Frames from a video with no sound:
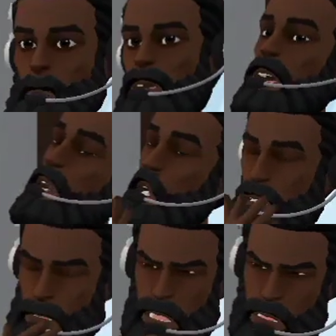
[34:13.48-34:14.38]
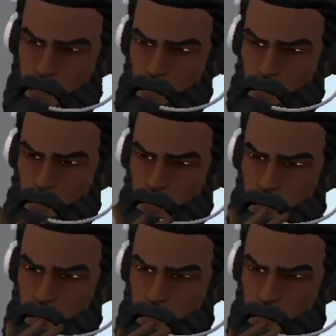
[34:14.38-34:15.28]
Is it your husband?
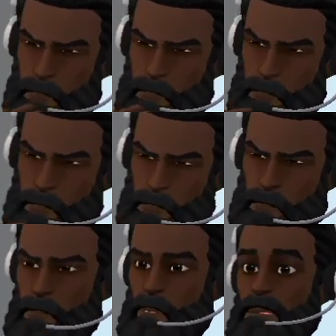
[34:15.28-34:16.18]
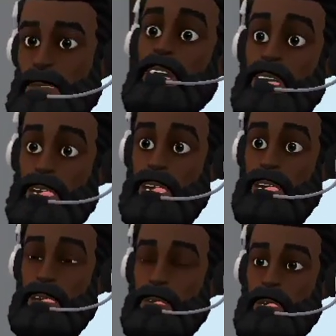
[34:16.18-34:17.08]
Or some other
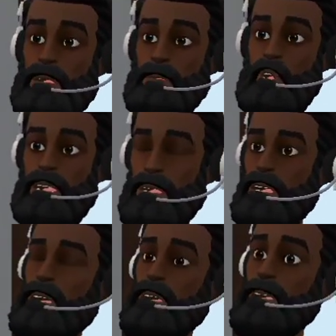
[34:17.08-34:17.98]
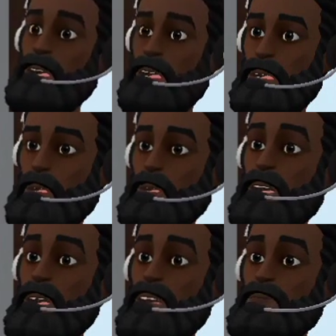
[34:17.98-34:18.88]
reckless guy who doesn't respect the
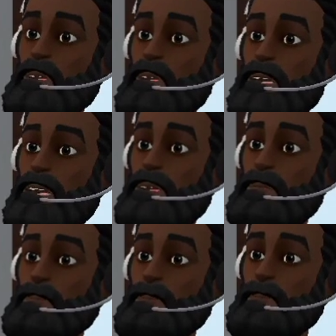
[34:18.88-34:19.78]
sanctity of marriage?